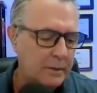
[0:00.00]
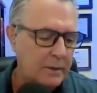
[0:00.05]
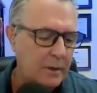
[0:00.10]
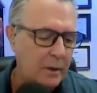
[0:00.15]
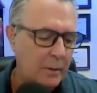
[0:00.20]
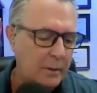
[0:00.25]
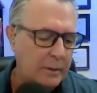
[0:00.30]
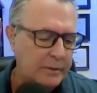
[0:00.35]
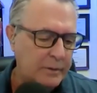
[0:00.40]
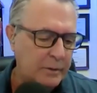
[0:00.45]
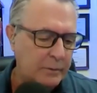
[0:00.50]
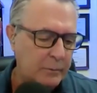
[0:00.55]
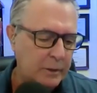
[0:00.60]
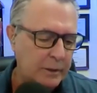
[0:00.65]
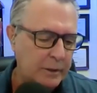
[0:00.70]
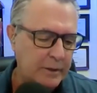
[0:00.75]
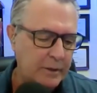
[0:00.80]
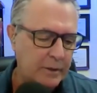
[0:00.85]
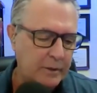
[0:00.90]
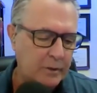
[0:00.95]
No, it's a
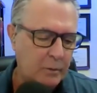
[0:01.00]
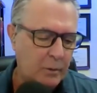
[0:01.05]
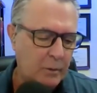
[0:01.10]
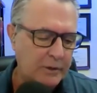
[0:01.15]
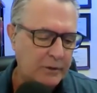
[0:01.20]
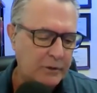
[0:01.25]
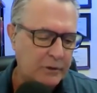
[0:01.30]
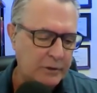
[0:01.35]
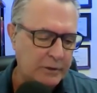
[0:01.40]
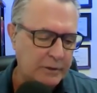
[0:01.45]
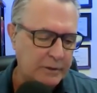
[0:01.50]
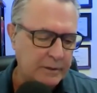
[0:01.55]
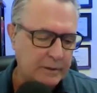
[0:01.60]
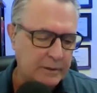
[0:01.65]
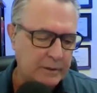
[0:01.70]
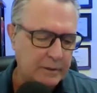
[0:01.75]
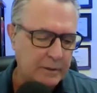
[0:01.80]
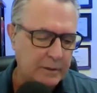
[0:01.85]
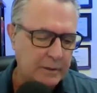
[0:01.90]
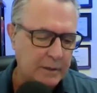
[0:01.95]
really good
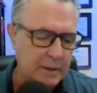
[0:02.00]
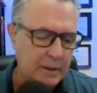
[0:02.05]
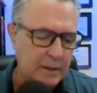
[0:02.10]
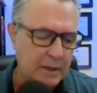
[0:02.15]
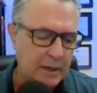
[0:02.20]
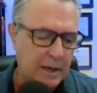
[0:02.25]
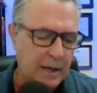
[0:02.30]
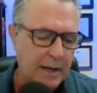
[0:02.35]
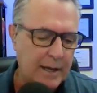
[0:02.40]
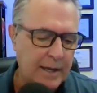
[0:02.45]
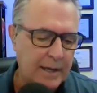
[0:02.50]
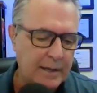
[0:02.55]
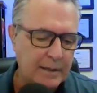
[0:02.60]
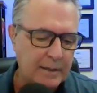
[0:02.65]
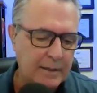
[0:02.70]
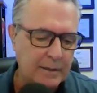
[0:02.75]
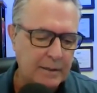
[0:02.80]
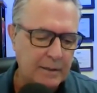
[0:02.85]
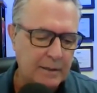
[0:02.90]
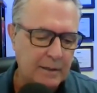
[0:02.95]
question.
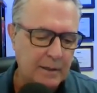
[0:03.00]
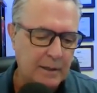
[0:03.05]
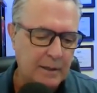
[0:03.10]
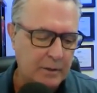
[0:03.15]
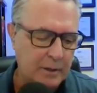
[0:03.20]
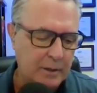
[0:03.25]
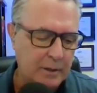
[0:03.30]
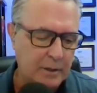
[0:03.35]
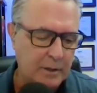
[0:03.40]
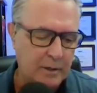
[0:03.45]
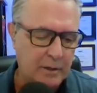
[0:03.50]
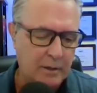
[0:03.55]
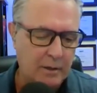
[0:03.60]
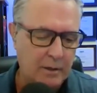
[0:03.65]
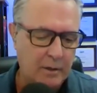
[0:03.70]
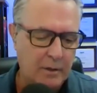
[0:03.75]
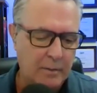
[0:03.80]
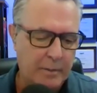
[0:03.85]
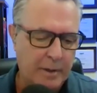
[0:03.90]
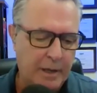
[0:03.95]
You
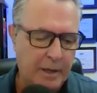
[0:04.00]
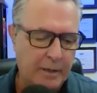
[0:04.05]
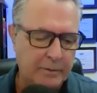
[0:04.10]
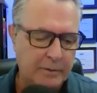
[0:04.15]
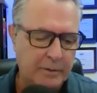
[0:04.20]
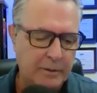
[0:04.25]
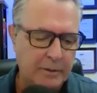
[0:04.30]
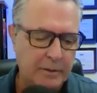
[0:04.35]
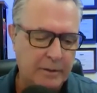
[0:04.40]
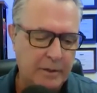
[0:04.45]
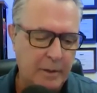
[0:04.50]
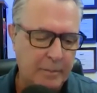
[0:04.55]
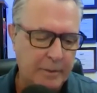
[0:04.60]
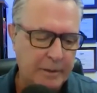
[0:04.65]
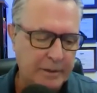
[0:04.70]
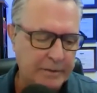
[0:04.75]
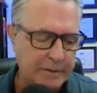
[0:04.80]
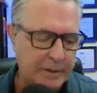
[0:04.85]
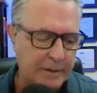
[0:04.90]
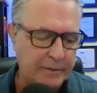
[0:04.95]
hear about
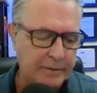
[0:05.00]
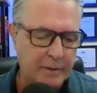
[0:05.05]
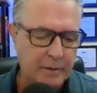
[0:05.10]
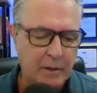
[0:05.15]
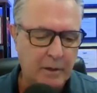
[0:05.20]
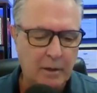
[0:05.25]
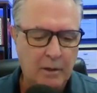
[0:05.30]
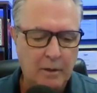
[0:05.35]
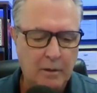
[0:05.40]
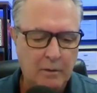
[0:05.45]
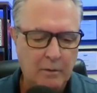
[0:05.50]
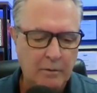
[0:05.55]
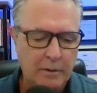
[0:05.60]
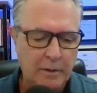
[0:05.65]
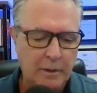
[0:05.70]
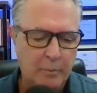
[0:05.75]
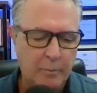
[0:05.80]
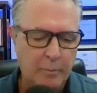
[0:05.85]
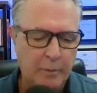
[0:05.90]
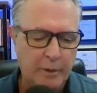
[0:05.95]
companies out there, oh,
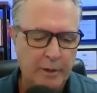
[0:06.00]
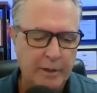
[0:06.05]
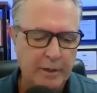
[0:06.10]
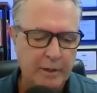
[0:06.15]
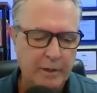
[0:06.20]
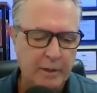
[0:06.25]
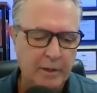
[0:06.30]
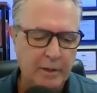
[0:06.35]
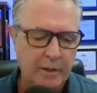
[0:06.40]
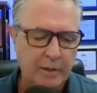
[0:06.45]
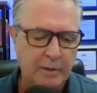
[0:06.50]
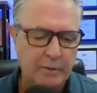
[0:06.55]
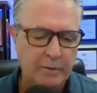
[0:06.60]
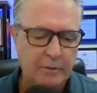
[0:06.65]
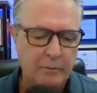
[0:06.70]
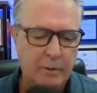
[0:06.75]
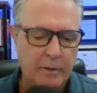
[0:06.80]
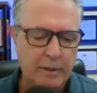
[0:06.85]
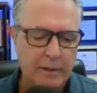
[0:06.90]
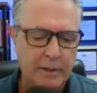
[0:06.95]
we're bringing on
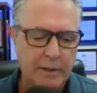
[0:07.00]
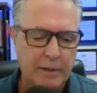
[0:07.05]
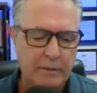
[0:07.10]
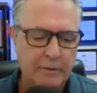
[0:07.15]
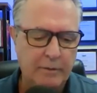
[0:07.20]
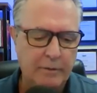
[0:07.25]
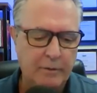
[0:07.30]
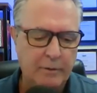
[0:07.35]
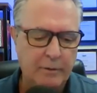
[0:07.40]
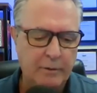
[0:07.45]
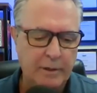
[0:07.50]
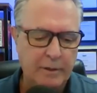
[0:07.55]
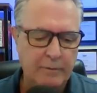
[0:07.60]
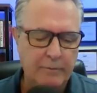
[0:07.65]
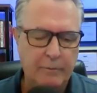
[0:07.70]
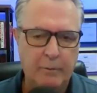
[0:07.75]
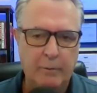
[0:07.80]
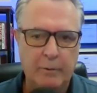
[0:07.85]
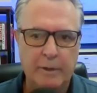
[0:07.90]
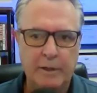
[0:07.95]
20, 30,
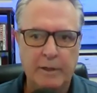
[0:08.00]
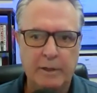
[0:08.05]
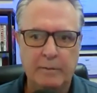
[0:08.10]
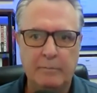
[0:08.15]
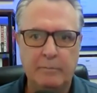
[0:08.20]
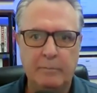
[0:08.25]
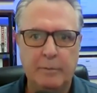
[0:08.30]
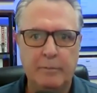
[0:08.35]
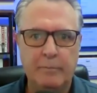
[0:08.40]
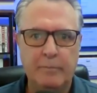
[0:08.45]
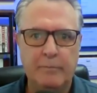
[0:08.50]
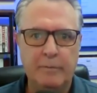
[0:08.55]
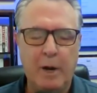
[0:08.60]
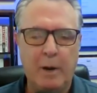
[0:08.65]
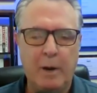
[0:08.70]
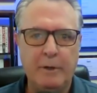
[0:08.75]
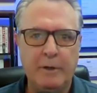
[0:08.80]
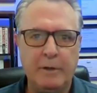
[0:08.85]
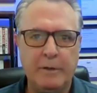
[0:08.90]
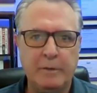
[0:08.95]
40
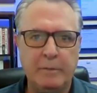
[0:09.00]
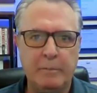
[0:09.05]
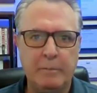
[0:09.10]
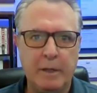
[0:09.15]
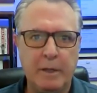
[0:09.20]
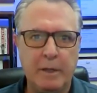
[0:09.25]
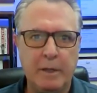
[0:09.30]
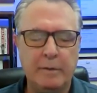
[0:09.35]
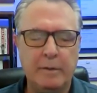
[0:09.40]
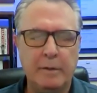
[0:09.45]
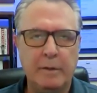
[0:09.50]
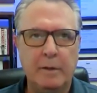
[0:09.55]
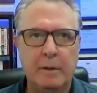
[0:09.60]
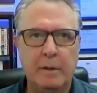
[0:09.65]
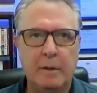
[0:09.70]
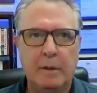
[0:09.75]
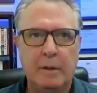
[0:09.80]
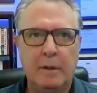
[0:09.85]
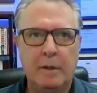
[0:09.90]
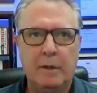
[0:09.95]
properties a month.
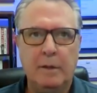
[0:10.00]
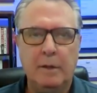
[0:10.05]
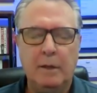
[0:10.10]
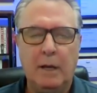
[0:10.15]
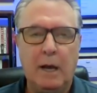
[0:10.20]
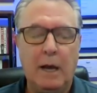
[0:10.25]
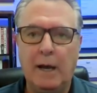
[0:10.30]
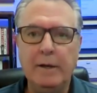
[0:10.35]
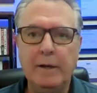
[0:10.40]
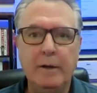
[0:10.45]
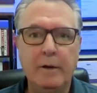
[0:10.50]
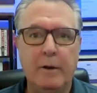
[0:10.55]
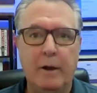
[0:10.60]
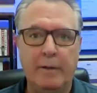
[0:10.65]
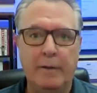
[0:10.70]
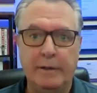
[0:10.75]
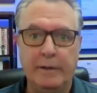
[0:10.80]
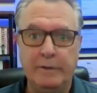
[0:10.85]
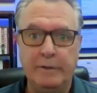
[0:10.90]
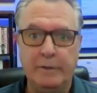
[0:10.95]
I don't know
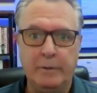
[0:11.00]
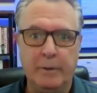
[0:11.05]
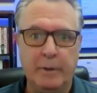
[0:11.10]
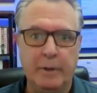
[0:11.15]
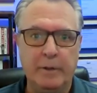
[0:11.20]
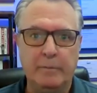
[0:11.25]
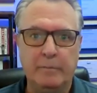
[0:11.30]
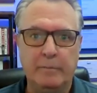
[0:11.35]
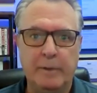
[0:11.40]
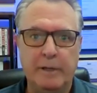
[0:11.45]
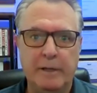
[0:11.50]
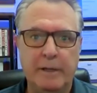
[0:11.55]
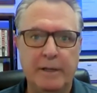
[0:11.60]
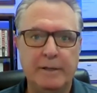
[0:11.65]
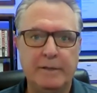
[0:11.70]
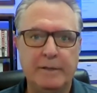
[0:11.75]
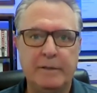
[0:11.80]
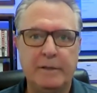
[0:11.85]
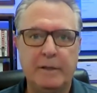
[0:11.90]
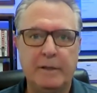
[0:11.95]
how they do it,
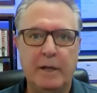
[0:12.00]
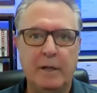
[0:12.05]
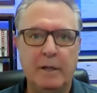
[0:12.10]
because